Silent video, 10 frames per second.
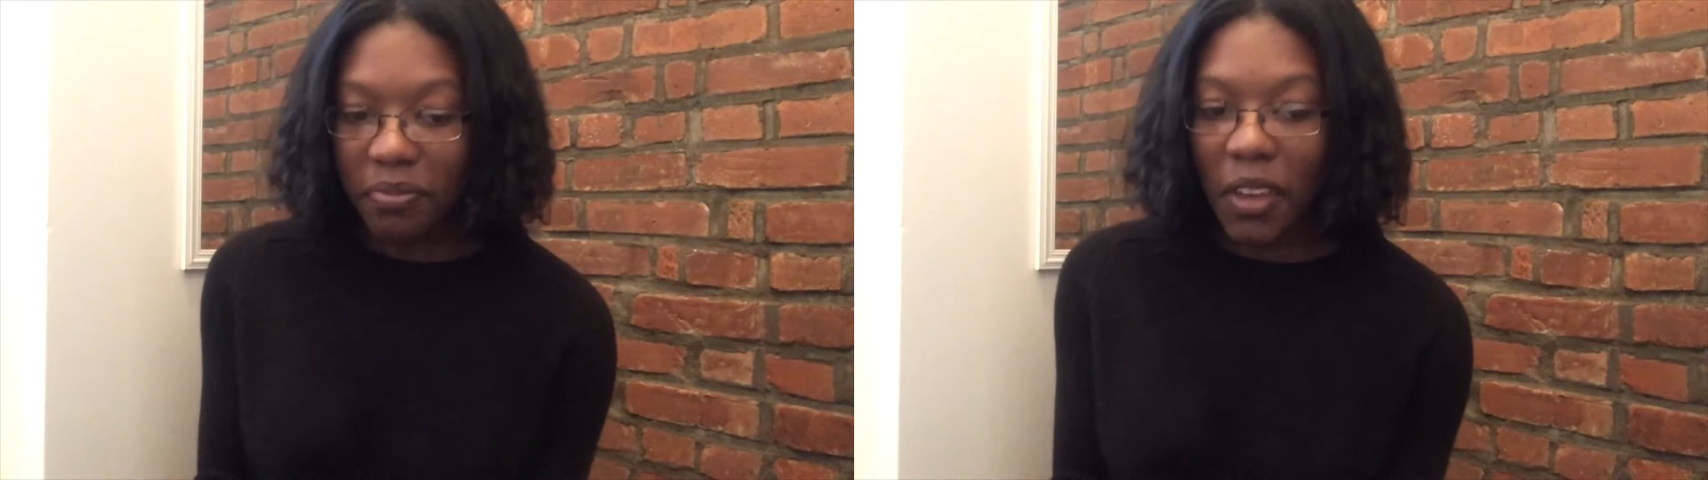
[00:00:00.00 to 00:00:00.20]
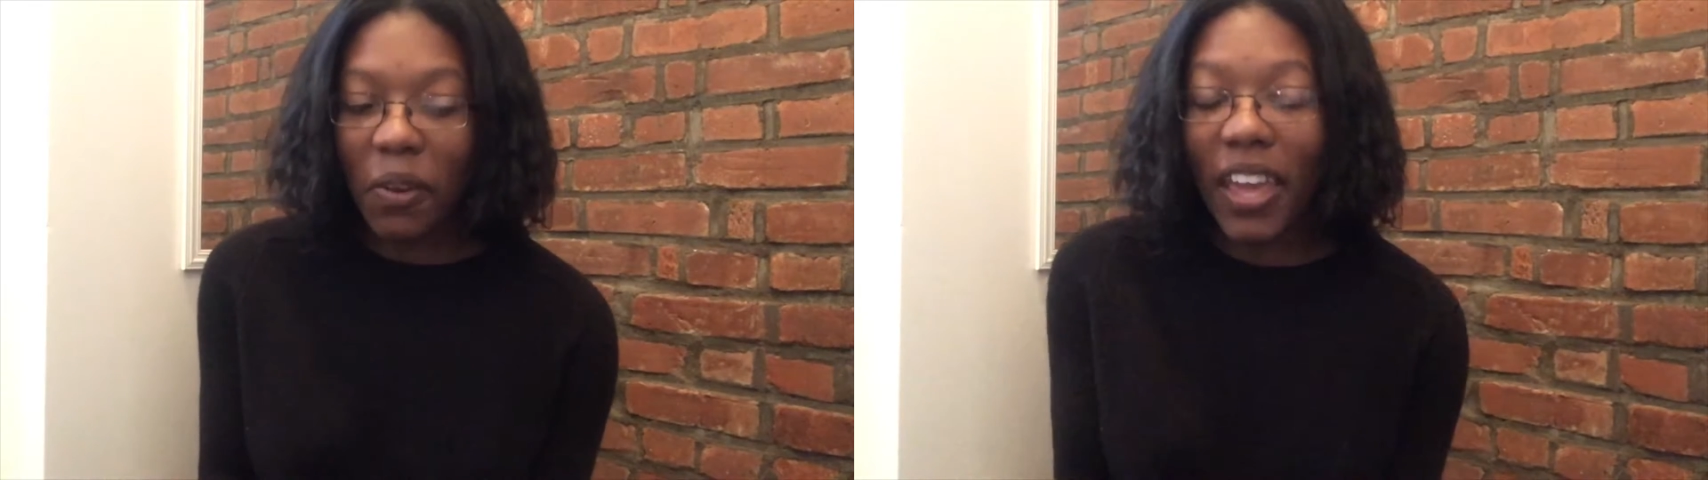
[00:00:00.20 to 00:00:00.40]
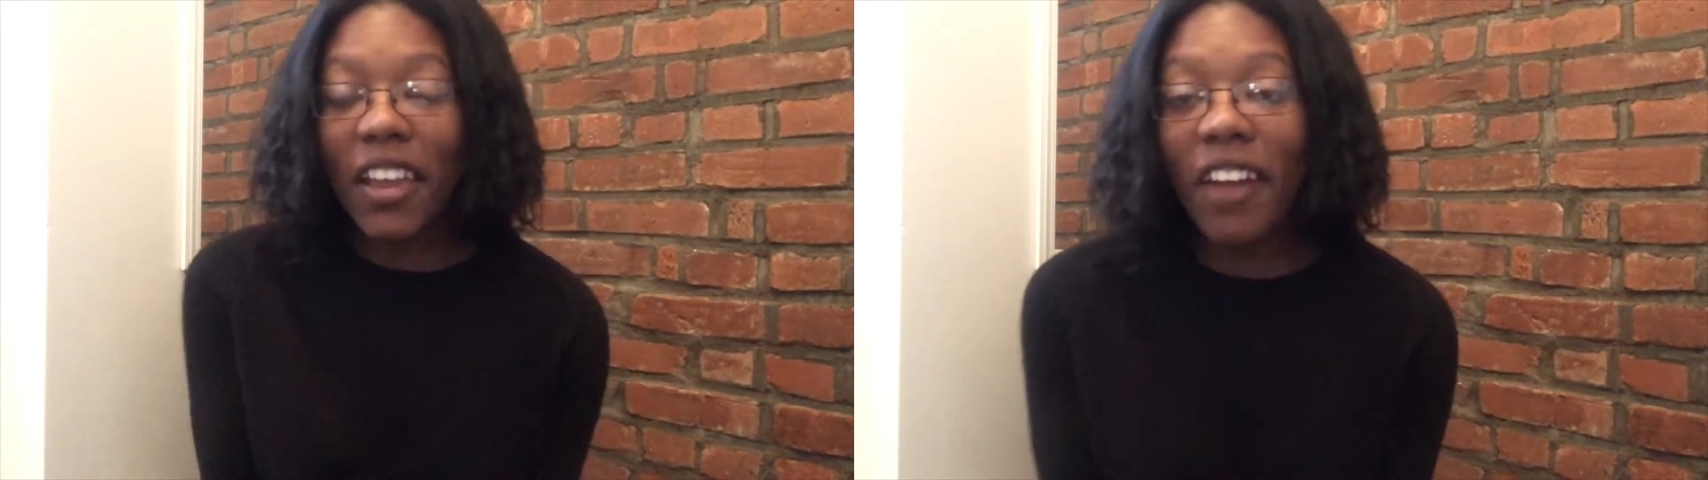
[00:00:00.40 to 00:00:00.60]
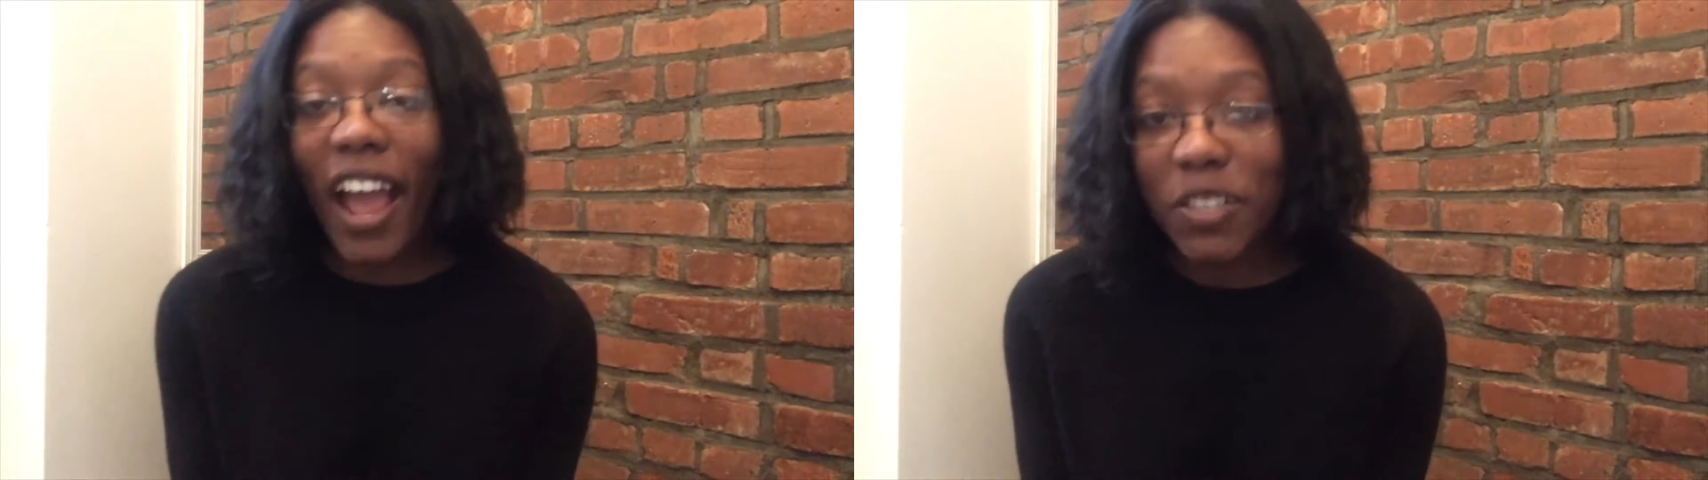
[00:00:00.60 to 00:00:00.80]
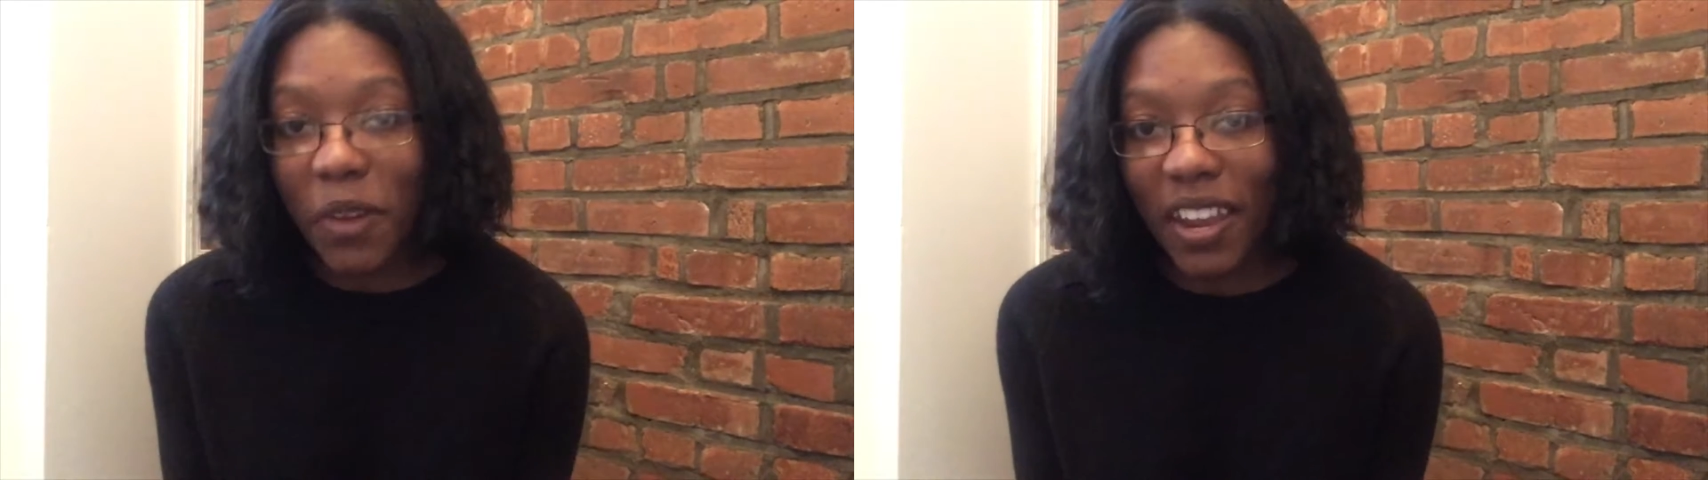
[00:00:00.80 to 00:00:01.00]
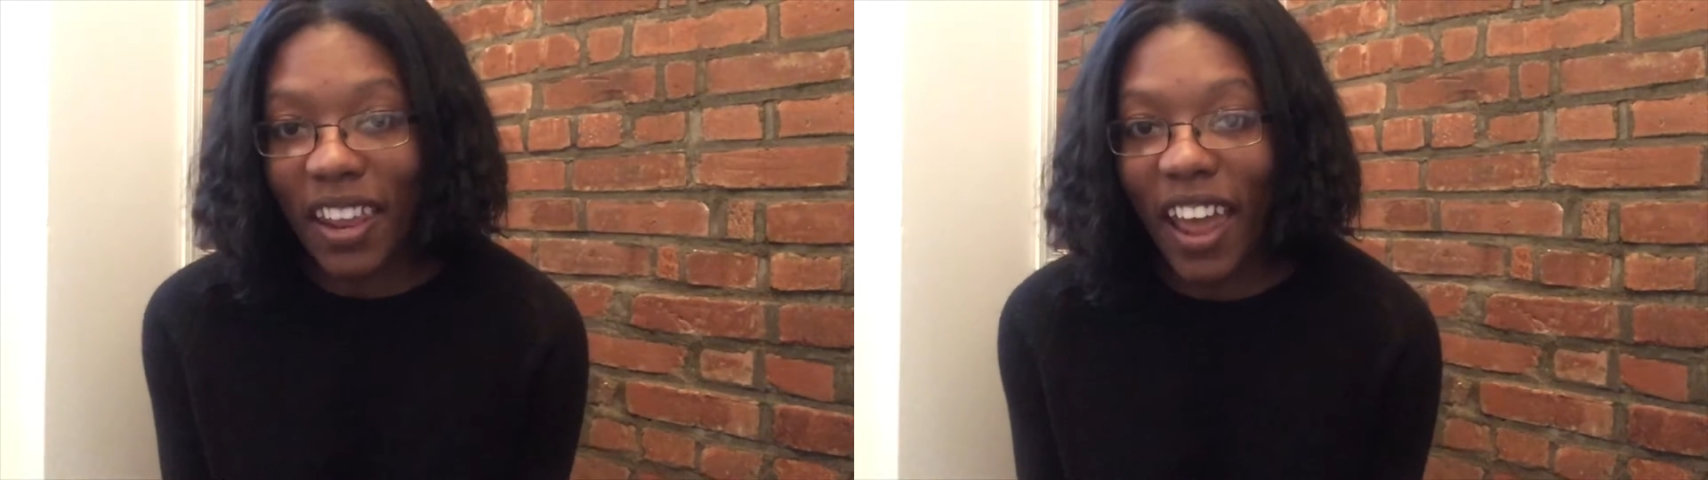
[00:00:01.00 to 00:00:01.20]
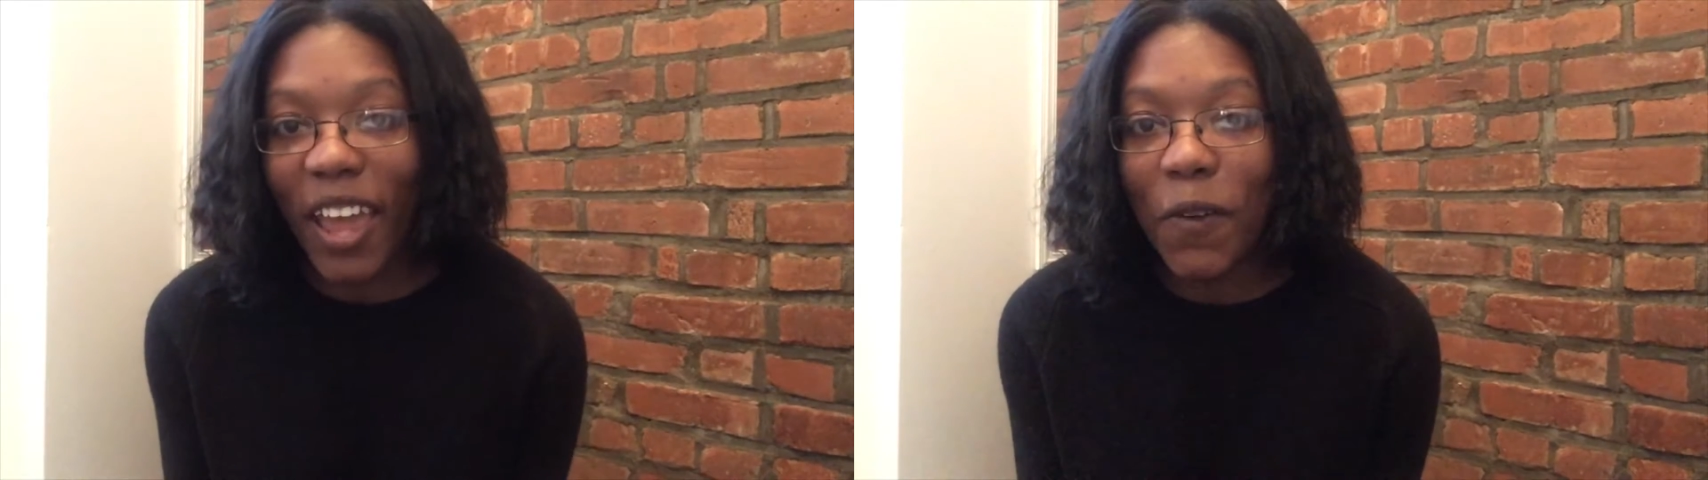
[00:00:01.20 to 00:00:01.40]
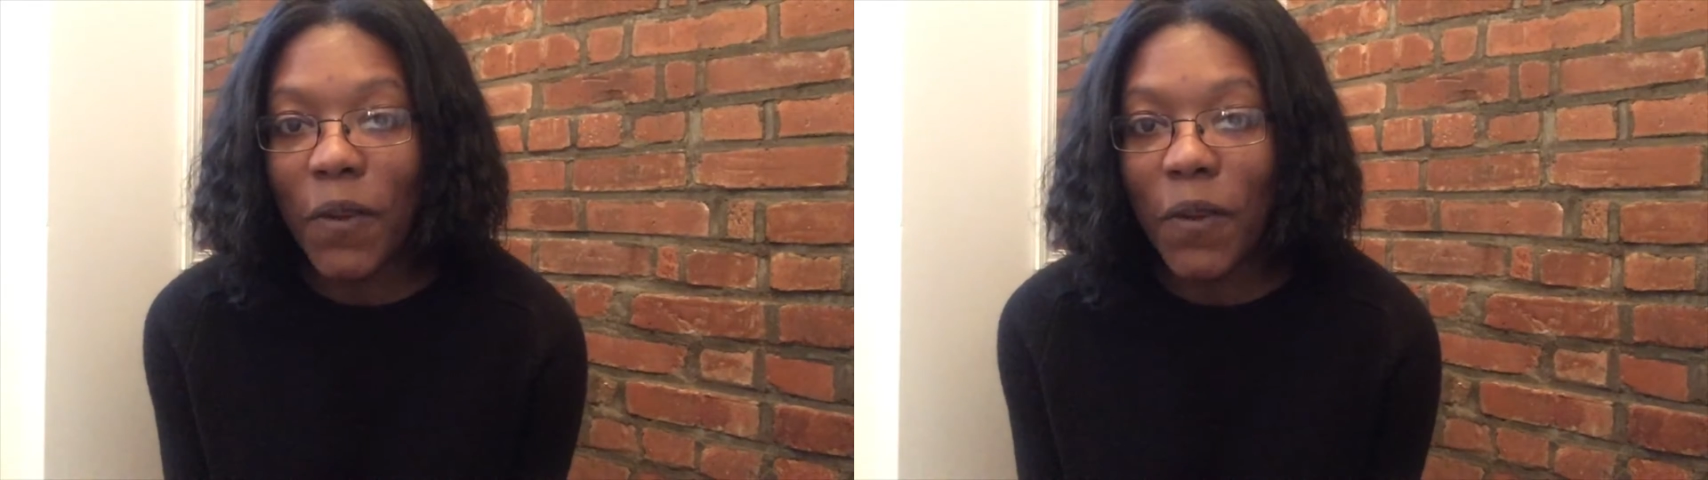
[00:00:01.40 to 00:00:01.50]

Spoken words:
When I graduated, I